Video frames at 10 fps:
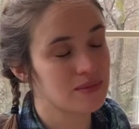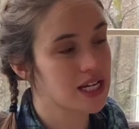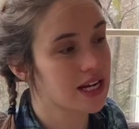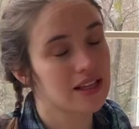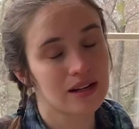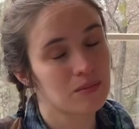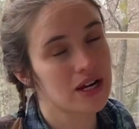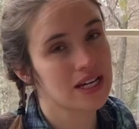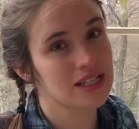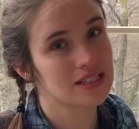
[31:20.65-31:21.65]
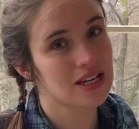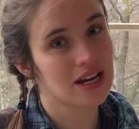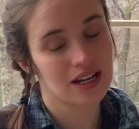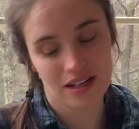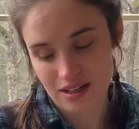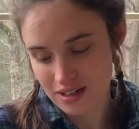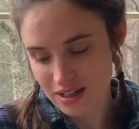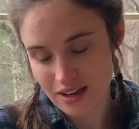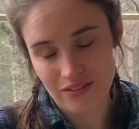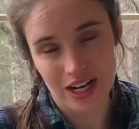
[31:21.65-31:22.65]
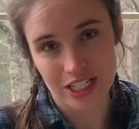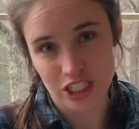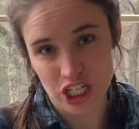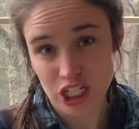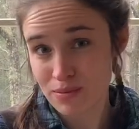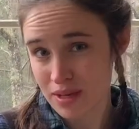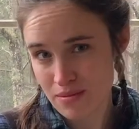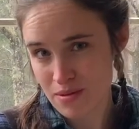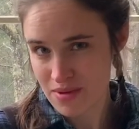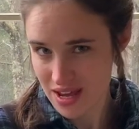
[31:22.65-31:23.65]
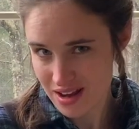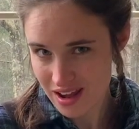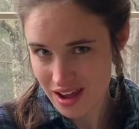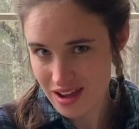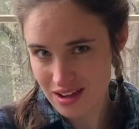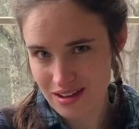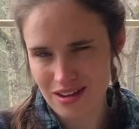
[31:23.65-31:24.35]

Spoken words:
I'm taking a little break inside. Got a Dutch baby pancake